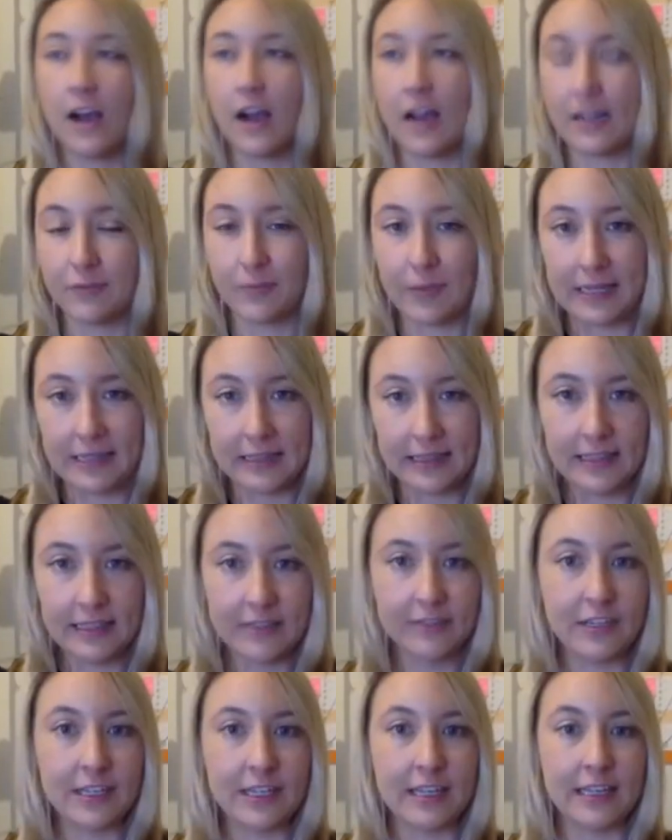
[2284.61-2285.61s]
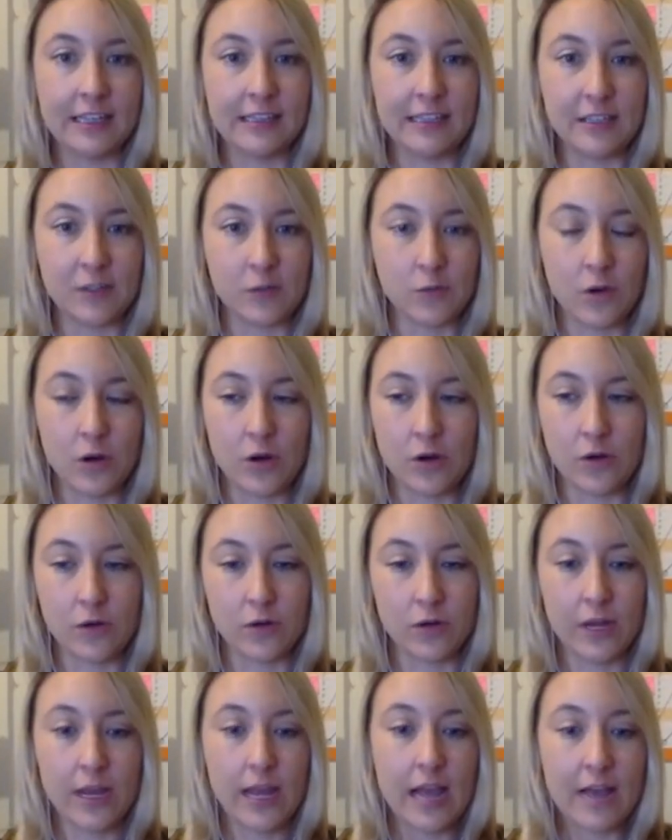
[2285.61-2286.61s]
I've been living in this
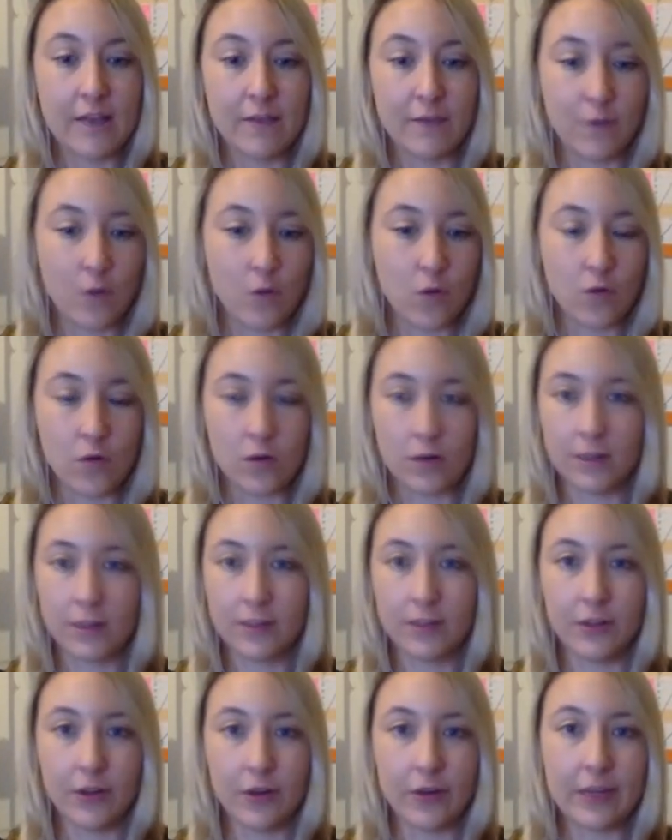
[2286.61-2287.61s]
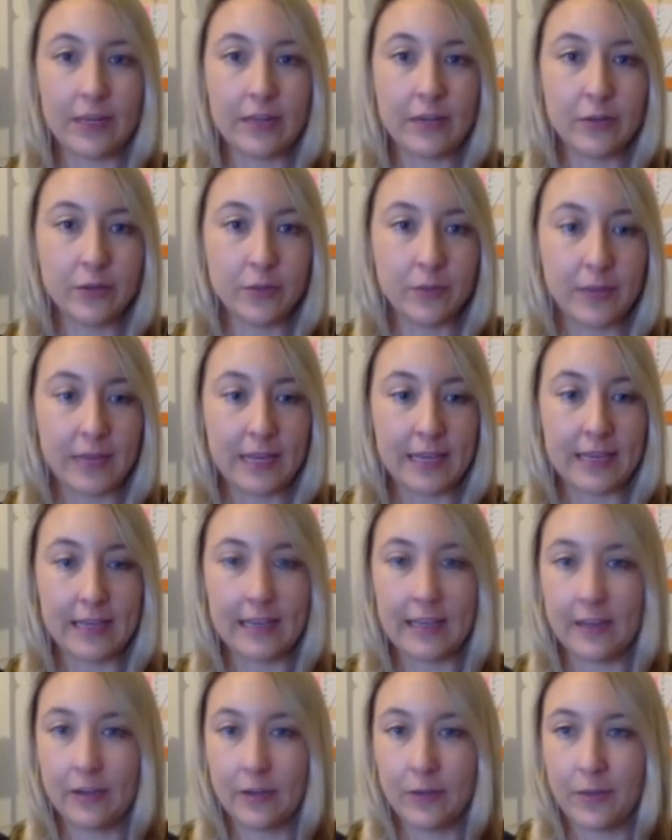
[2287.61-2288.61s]
world for, you know, it could
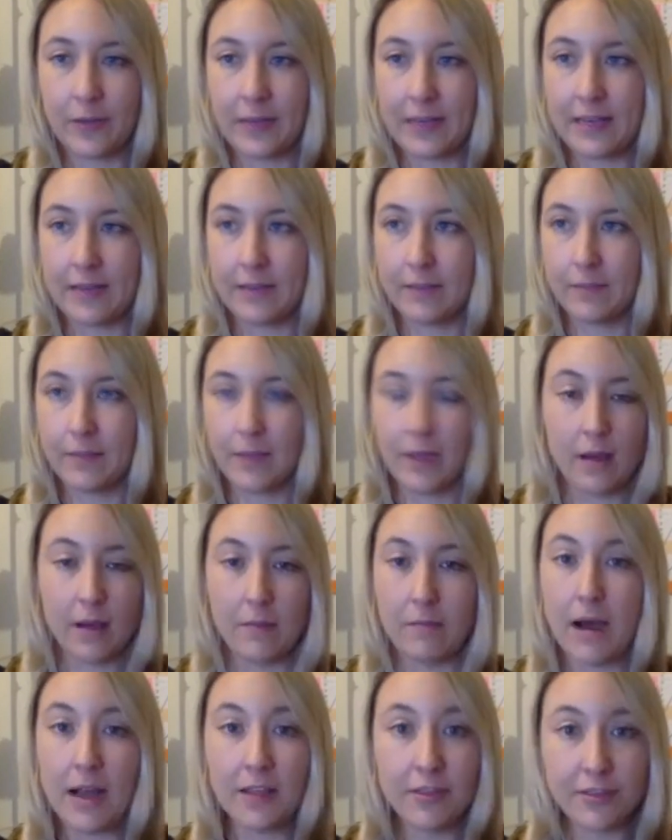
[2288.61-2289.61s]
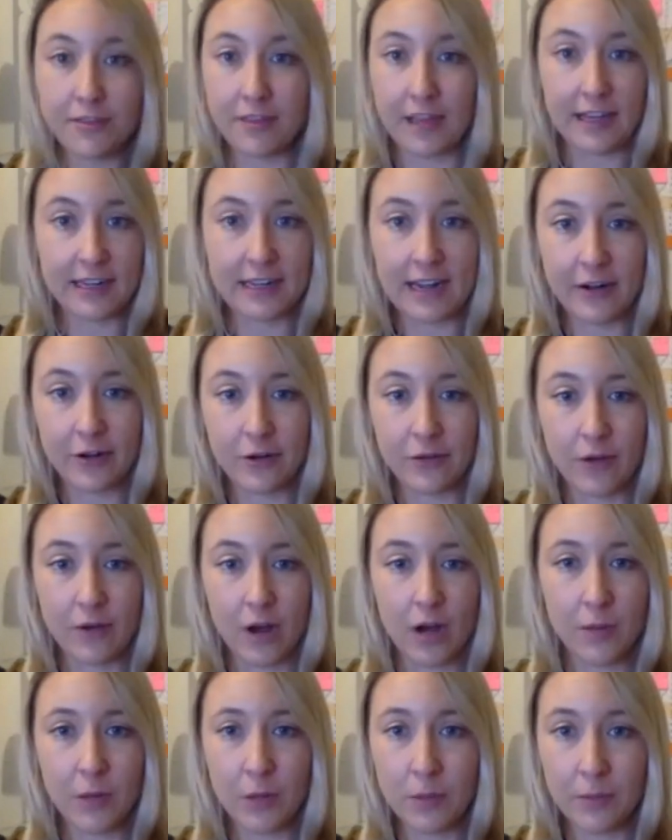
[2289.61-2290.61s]
be a month like
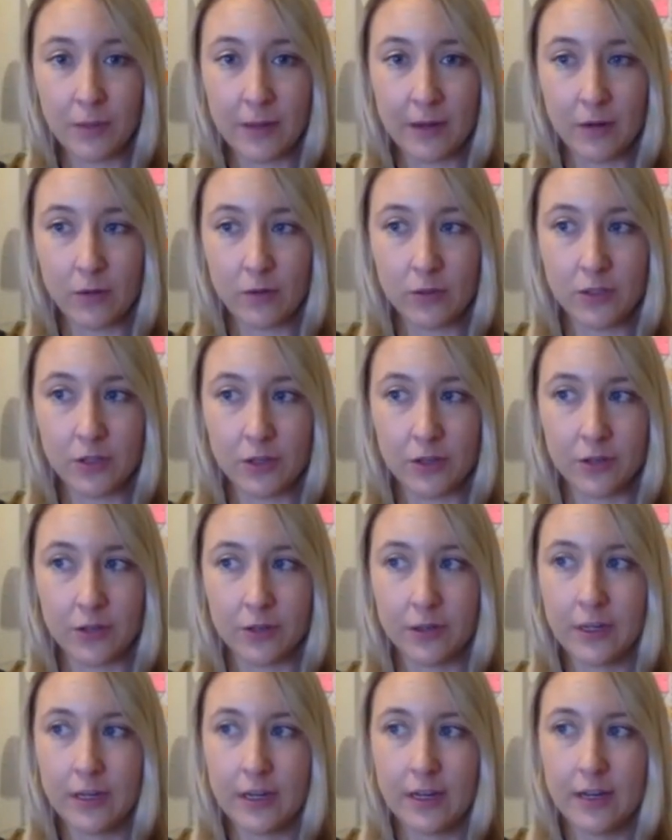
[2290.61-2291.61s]
NaNoWriMo, but also